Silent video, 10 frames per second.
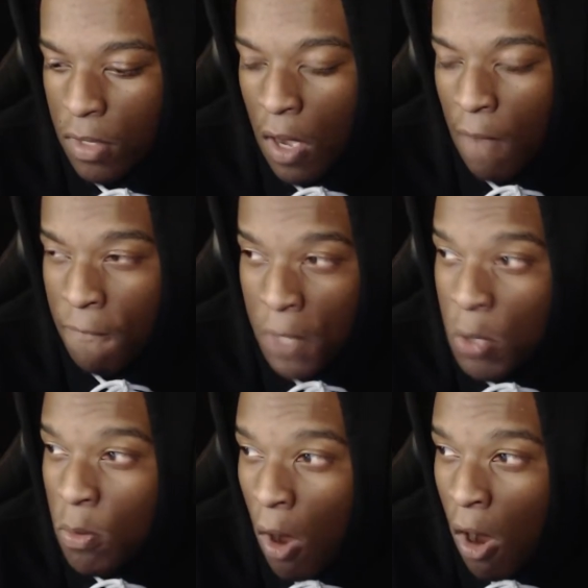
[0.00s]
a
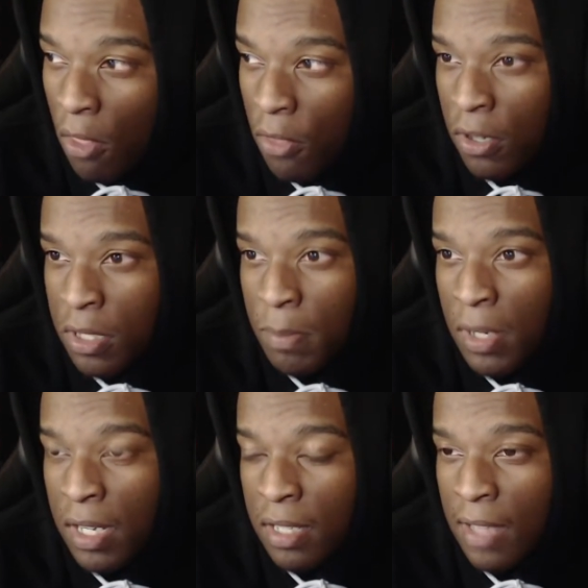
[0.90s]
few authors
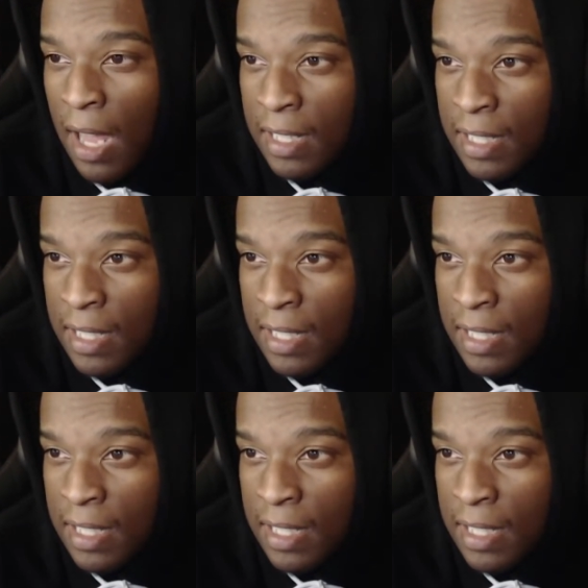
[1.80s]
but like